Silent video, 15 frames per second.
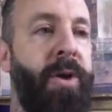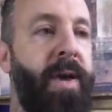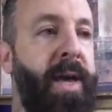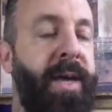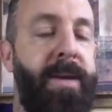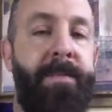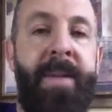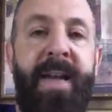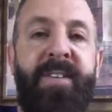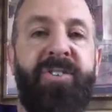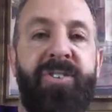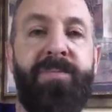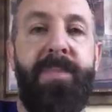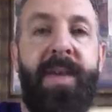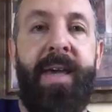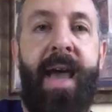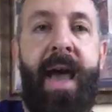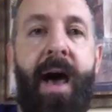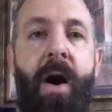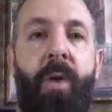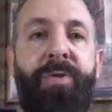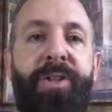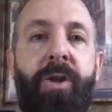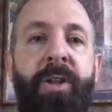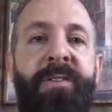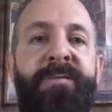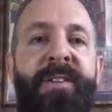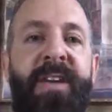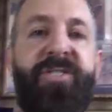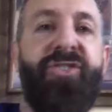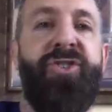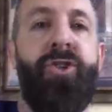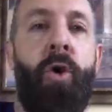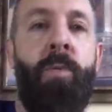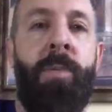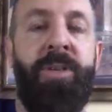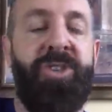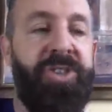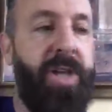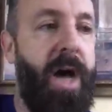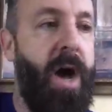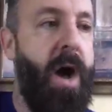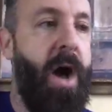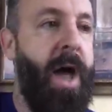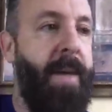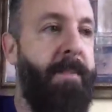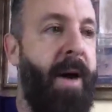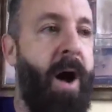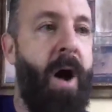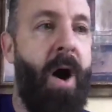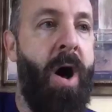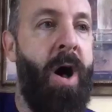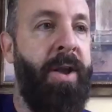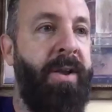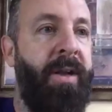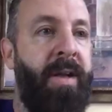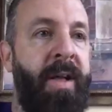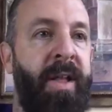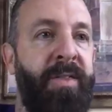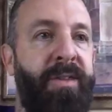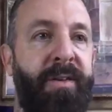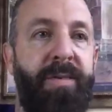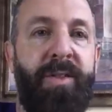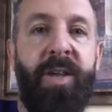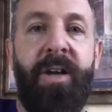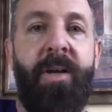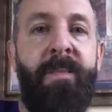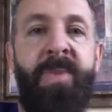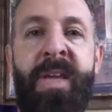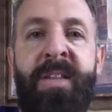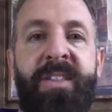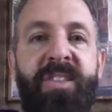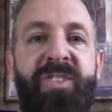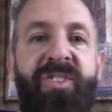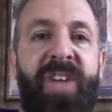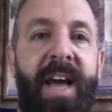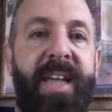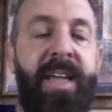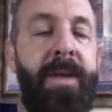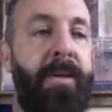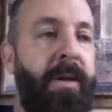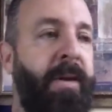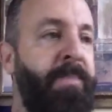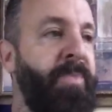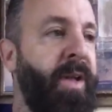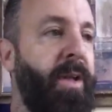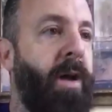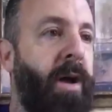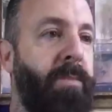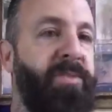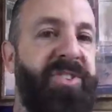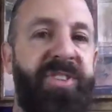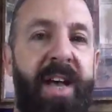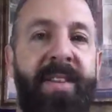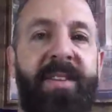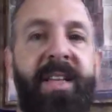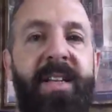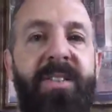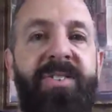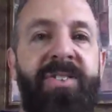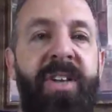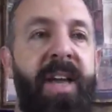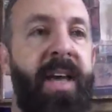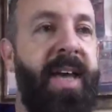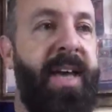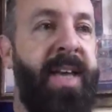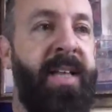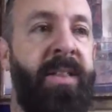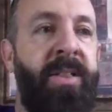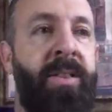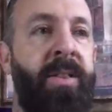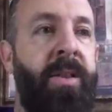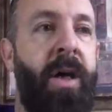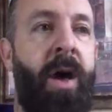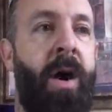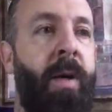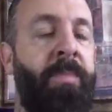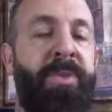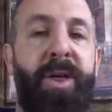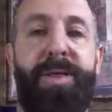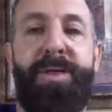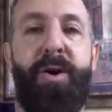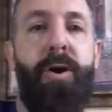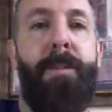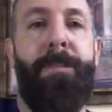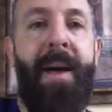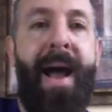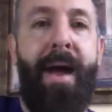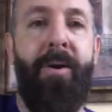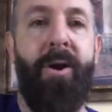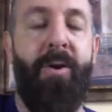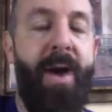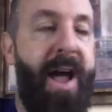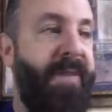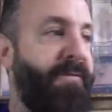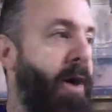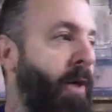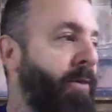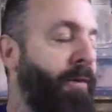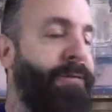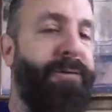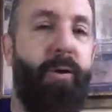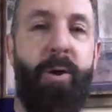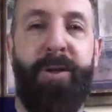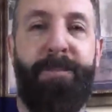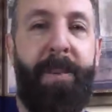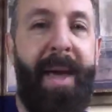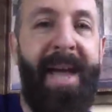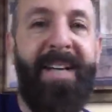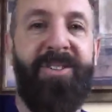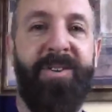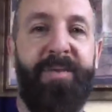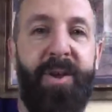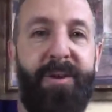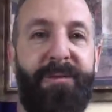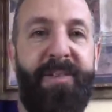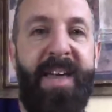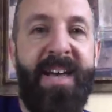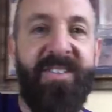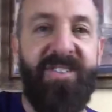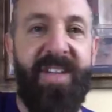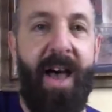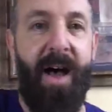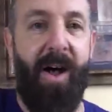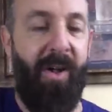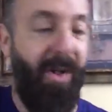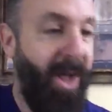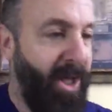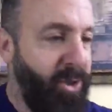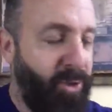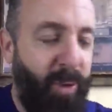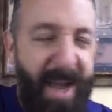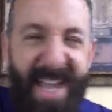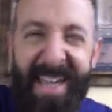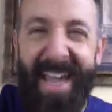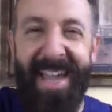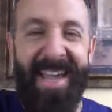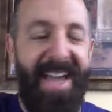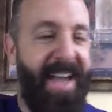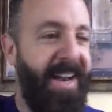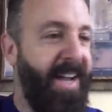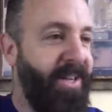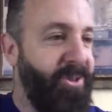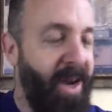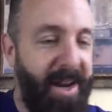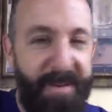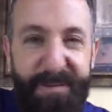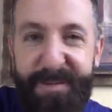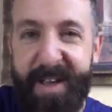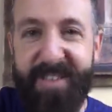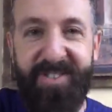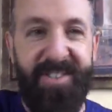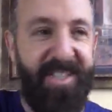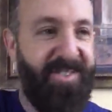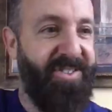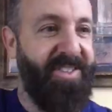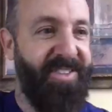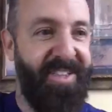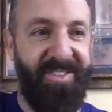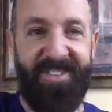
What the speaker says: it amazes me how they'll invest so much time on the second sentence in the third paragraph on the fourth page of their VSL, tweaking it, trying to fix this